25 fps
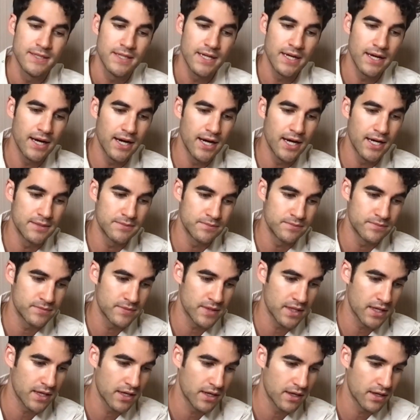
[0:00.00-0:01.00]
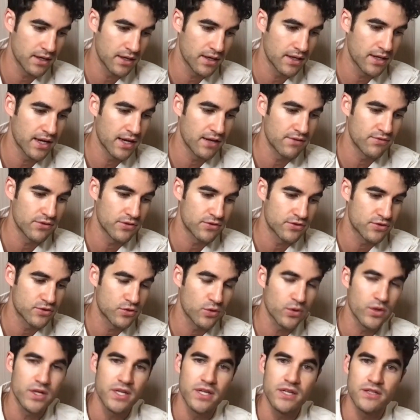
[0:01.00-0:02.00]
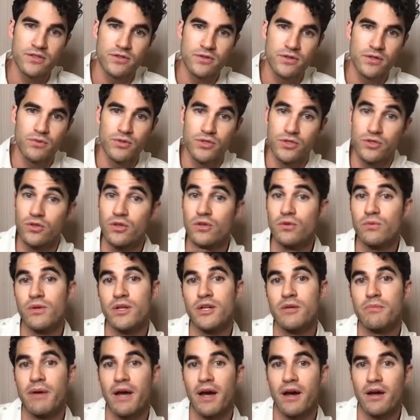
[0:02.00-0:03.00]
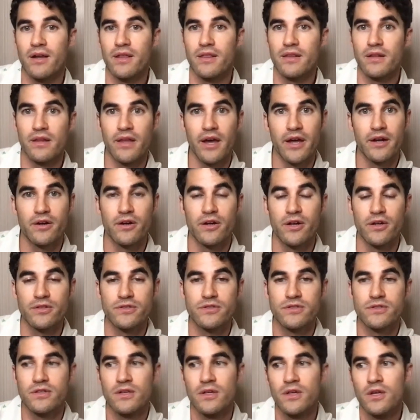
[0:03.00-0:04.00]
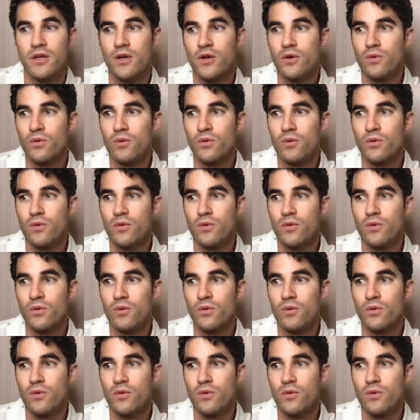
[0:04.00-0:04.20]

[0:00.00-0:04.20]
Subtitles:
And I have a storied history, which you can read about in the liner notes